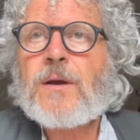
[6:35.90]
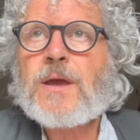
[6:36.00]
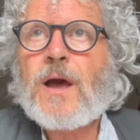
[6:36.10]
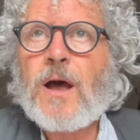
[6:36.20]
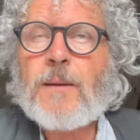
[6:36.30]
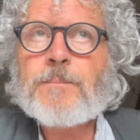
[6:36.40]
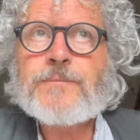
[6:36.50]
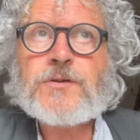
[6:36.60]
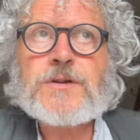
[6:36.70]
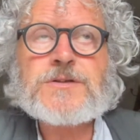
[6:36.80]

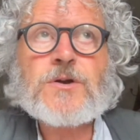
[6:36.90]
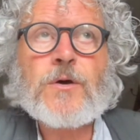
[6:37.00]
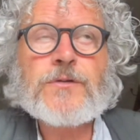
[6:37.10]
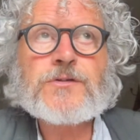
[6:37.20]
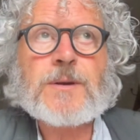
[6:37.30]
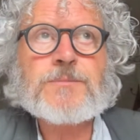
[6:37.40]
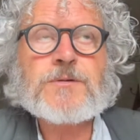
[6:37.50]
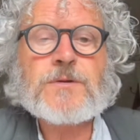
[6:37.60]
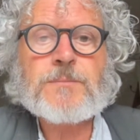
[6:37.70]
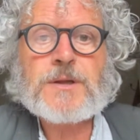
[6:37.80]
come to this
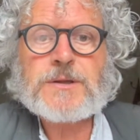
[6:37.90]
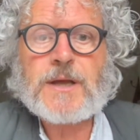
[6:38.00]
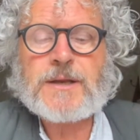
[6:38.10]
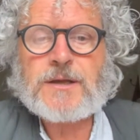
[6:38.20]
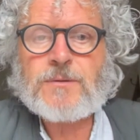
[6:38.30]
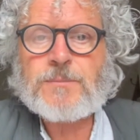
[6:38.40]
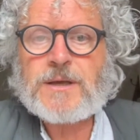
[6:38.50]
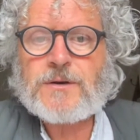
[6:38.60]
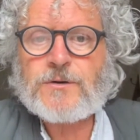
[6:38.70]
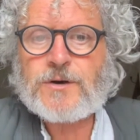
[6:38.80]
concept of the milk line, it can
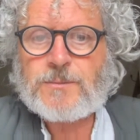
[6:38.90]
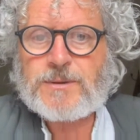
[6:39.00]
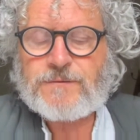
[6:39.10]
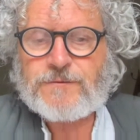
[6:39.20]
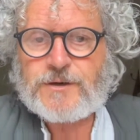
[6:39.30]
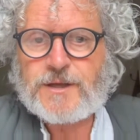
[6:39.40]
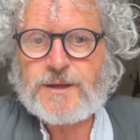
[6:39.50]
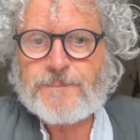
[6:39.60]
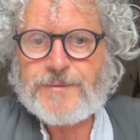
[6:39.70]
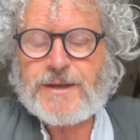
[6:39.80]
be incredibly
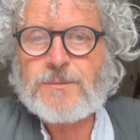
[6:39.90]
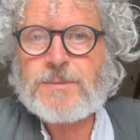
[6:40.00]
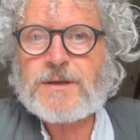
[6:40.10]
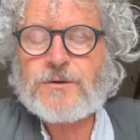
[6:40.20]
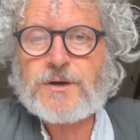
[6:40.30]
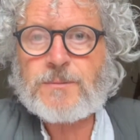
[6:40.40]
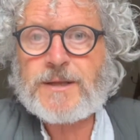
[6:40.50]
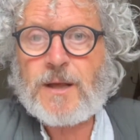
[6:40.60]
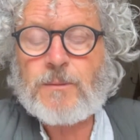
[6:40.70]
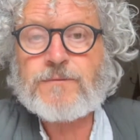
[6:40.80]
freeing. It can be
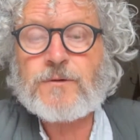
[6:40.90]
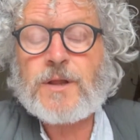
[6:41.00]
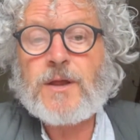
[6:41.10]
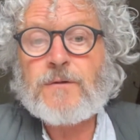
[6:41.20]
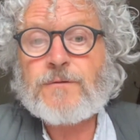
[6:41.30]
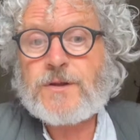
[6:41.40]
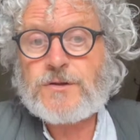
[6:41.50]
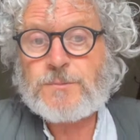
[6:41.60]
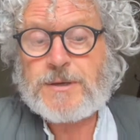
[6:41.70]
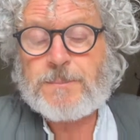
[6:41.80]
incredibly helpful for
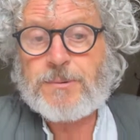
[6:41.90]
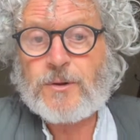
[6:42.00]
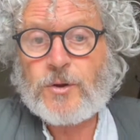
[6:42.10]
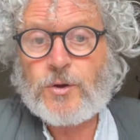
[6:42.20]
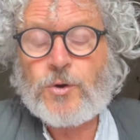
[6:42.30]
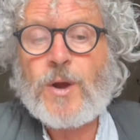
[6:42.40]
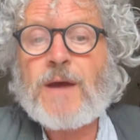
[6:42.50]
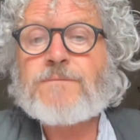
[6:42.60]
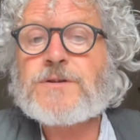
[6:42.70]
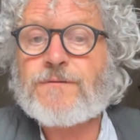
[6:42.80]
those people who
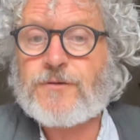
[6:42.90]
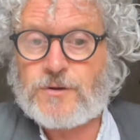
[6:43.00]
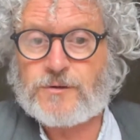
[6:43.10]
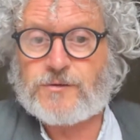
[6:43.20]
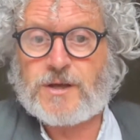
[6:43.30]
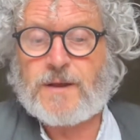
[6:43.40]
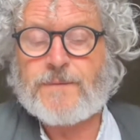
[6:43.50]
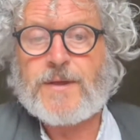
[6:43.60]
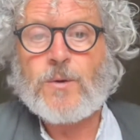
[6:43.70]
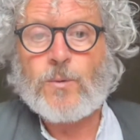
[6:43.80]
have difficulty
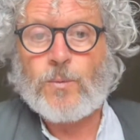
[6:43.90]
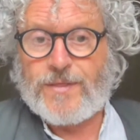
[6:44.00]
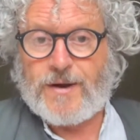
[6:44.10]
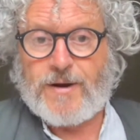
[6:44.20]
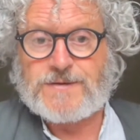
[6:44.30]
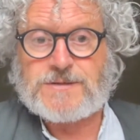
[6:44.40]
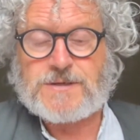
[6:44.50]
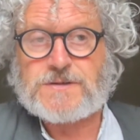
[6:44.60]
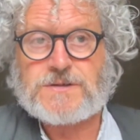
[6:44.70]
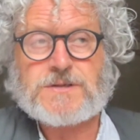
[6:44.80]
with their
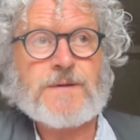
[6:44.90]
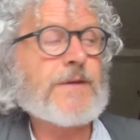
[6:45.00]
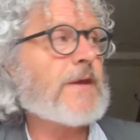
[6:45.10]
ancestors,